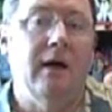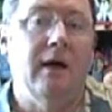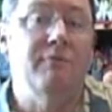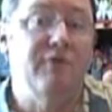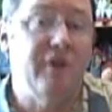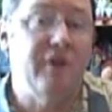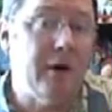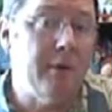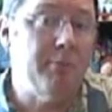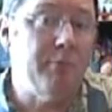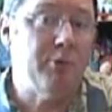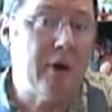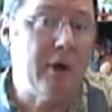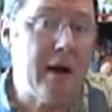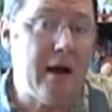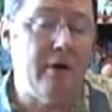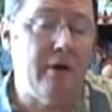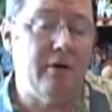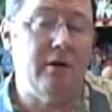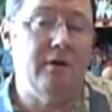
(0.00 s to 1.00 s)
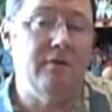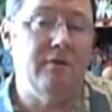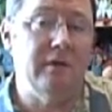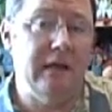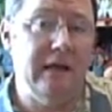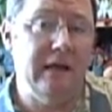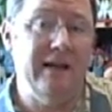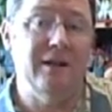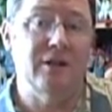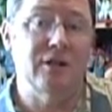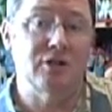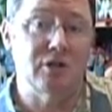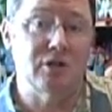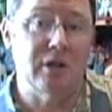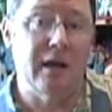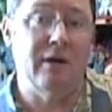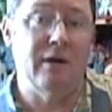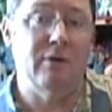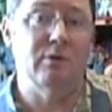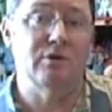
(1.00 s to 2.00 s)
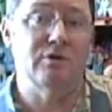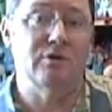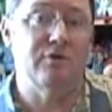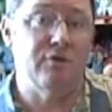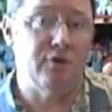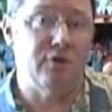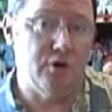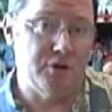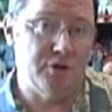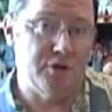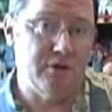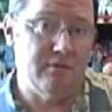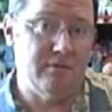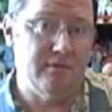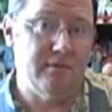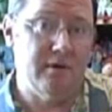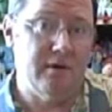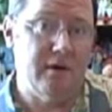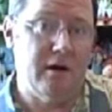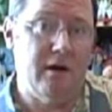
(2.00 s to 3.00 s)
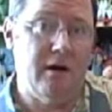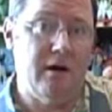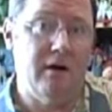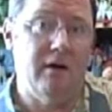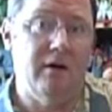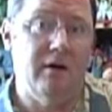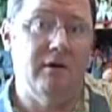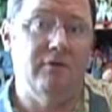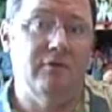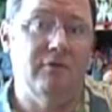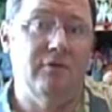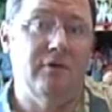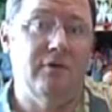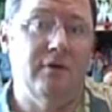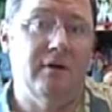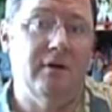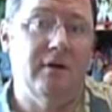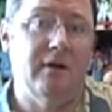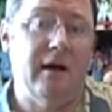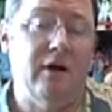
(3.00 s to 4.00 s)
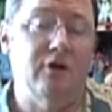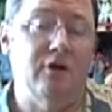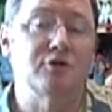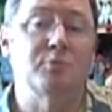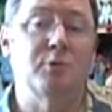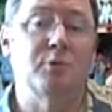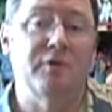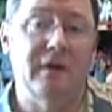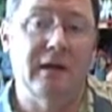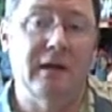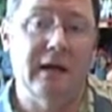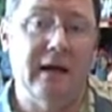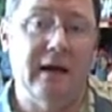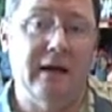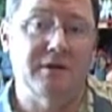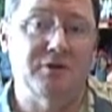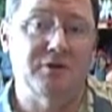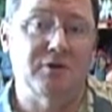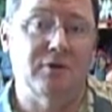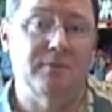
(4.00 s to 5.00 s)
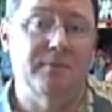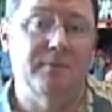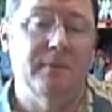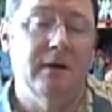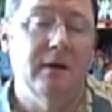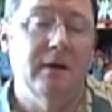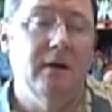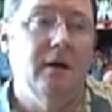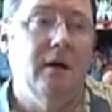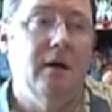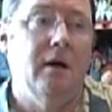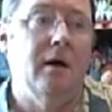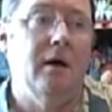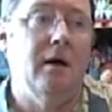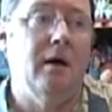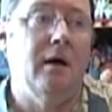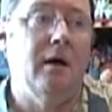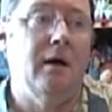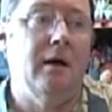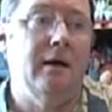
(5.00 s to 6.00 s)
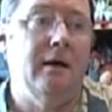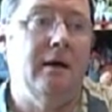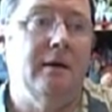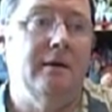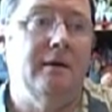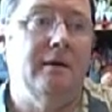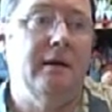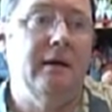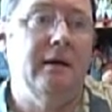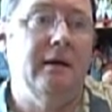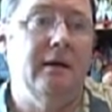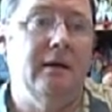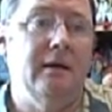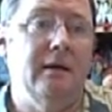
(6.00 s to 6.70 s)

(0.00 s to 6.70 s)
I'm very proud of the English language version of Howl's Moving Castle. It